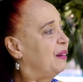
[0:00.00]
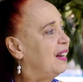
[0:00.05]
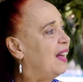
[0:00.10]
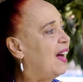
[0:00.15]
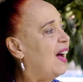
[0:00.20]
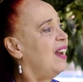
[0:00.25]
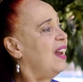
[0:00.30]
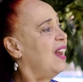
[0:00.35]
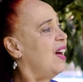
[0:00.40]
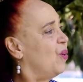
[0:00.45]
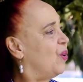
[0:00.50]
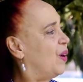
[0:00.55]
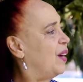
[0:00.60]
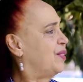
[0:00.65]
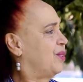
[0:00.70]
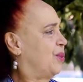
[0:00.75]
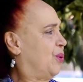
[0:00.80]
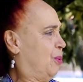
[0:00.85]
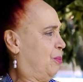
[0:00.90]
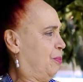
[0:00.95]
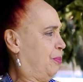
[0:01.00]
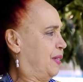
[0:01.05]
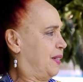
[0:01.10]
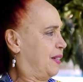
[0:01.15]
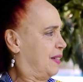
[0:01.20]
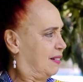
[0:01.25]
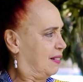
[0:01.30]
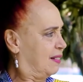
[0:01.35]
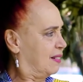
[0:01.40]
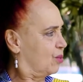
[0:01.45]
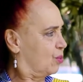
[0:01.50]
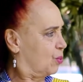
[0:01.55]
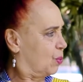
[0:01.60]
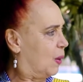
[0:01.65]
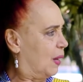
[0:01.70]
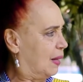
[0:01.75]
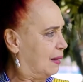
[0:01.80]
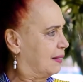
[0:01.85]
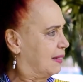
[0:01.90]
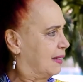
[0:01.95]
allow her to compete in this
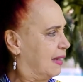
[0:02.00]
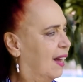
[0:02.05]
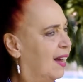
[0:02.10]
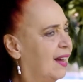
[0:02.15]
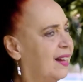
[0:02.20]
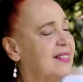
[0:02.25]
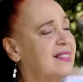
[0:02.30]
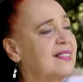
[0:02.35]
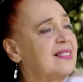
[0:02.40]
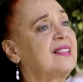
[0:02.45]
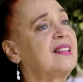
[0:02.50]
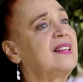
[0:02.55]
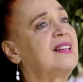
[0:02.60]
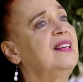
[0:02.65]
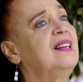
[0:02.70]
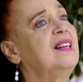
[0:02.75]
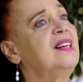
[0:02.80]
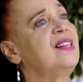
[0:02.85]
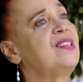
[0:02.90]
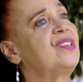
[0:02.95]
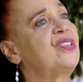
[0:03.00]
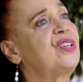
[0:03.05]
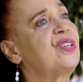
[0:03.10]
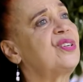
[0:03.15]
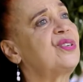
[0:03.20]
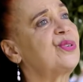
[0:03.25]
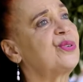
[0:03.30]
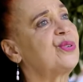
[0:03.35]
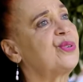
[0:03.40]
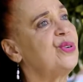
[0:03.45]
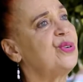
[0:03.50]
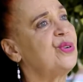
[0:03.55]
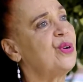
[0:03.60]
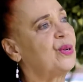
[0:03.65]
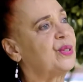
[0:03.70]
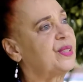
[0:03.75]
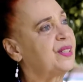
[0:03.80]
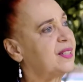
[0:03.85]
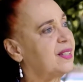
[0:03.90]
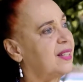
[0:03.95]
world. Exactly. And she should
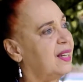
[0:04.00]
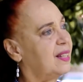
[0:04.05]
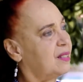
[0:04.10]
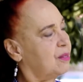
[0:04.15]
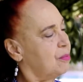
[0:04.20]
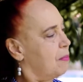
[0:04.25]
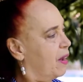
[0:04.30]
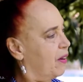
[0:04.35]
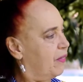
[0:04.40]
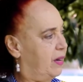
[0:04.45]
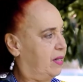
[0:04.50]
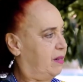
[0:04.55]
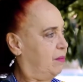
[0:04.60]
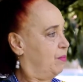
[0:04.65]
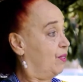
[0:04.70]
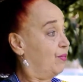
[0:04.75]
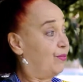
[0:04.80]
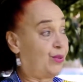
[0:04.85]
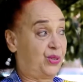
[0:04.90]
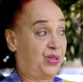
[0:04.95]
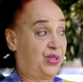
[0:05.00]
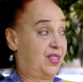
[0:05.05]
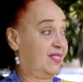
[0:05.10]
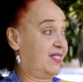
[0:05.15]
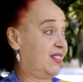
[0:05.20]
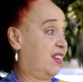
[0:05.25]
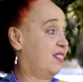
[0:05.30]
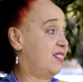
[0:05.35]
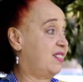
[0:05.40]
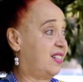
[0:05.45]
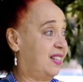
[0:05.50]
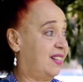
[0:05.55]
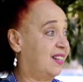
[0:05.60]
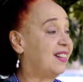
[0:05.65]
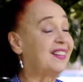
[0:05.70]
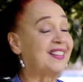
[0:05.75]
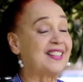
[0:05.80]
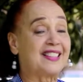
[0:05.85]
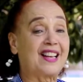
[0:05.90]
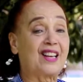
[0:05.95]
not get married before she's 18.
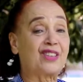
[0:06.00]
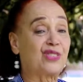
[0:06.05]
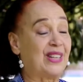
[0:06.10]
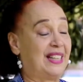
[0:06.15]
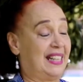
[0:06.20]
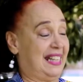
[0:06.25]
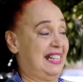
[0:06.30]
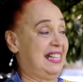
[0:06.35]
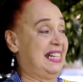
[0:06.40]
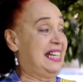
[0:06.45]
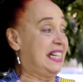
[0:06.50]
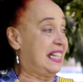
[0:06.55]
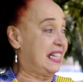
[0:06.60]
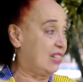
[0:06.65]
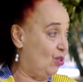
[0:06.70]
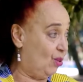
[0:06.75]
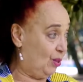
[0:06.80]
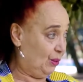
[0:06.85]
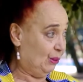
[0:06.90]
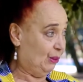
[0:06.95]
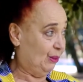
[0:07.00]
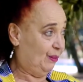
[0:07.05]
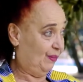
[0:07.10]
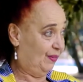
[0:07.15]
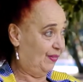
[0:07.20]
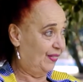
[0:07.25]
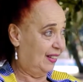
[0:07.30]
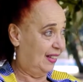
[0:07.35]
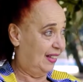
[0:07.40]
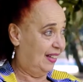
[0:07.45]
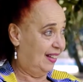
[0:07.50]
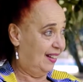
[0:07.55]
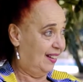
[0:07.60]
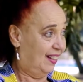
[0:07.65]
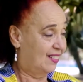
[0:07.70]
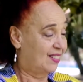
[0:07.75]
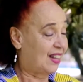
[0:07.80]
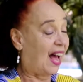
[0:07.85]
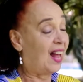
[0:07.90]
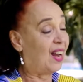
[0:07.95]
It is actually illegal.
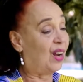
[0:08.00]
A